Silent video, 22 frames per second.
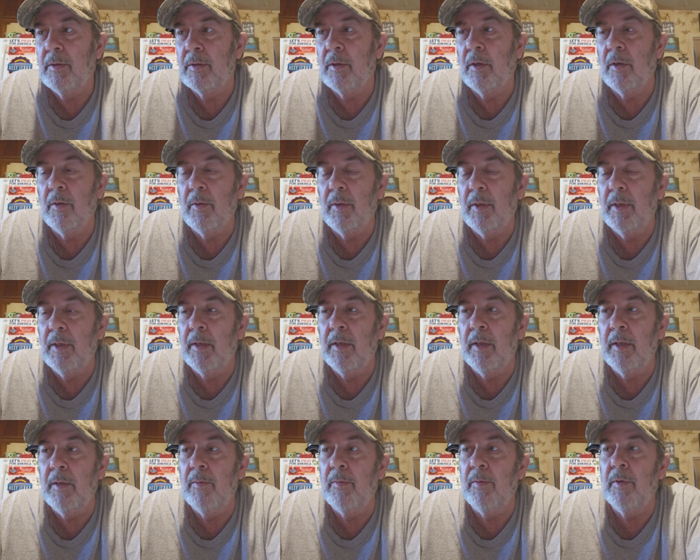so
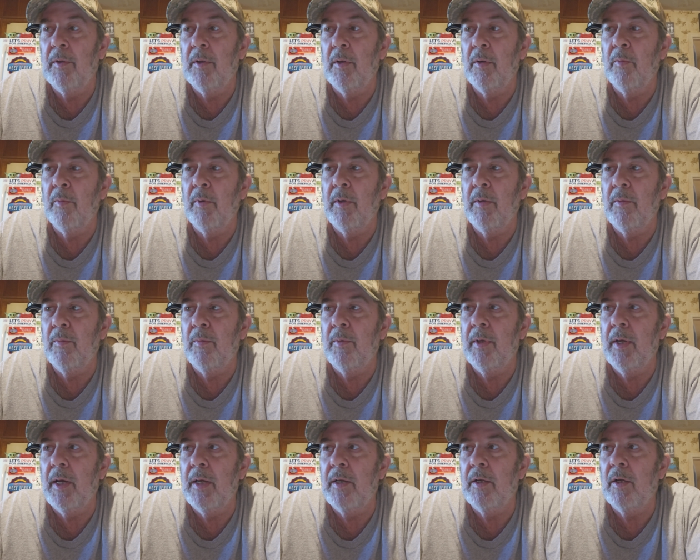and then you know we
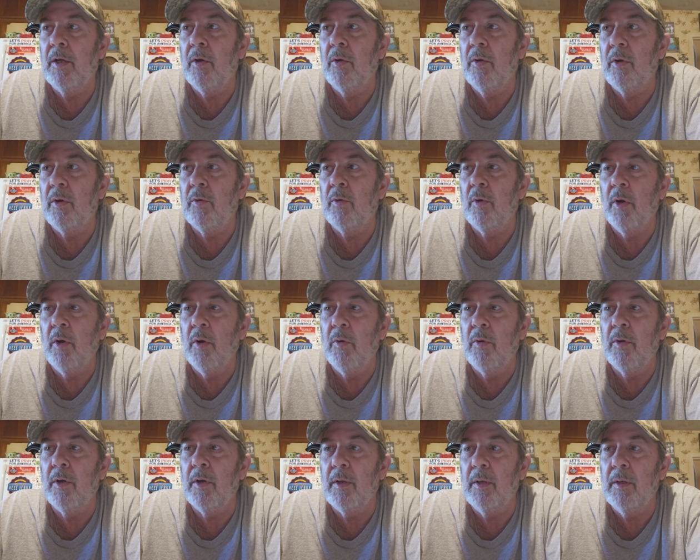we had to go to
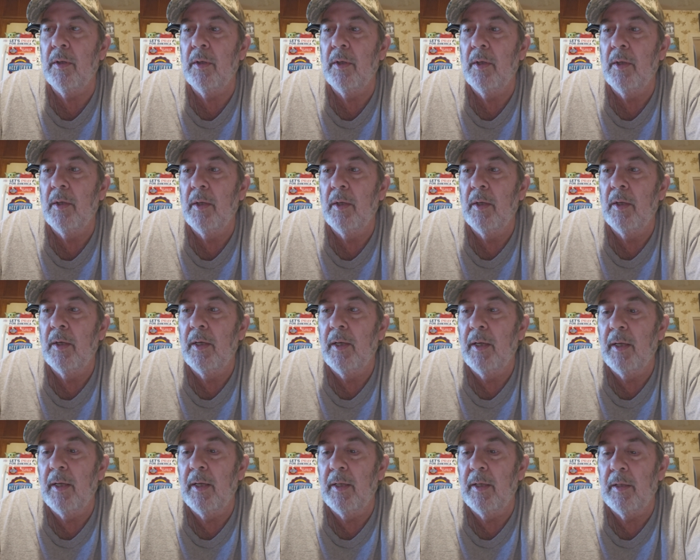Kroger
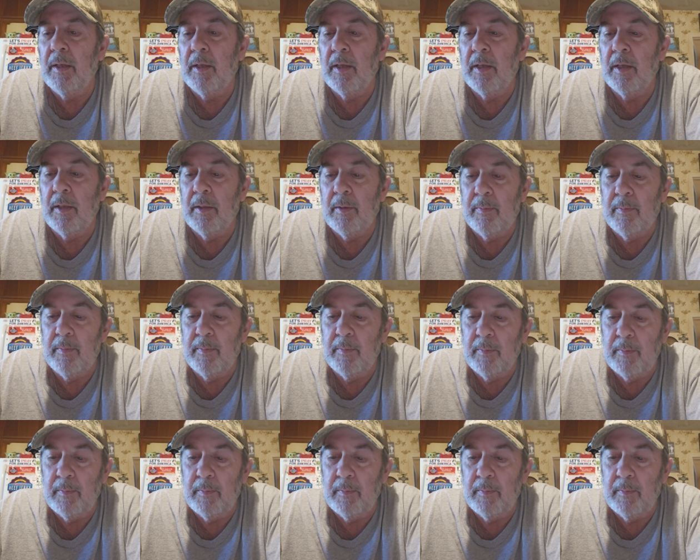and uh,